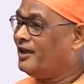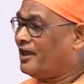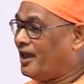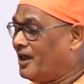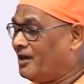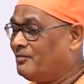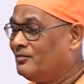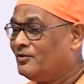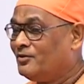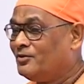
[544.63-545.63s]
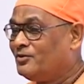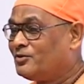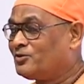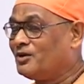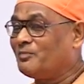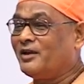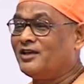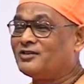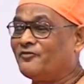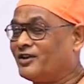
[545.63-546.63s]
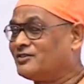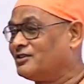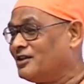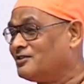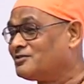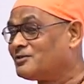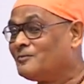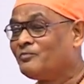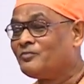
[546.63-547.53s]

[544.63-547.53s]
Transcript: came to the place of residence